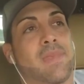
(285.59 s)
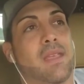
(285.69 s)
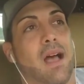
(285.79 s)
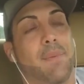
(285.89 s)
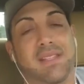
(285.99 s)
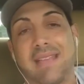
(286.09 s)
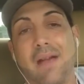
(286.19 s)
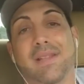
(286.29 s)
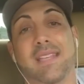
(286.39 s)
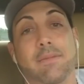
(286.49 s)
But it's
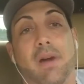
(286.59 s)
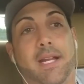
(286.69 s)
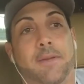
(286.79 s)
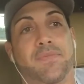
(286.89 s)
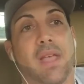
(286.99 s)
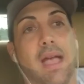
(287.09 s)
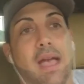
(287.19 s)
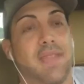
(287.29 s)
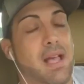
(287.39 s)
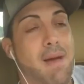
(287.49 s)
guaranteed money.
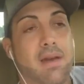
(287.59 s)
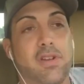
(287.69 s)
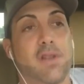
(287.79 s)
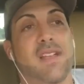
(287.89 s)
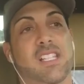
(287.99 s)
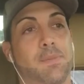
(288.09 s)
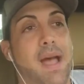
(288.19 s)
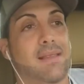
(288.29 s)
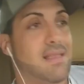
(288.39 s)
And they come out every year and they inspect.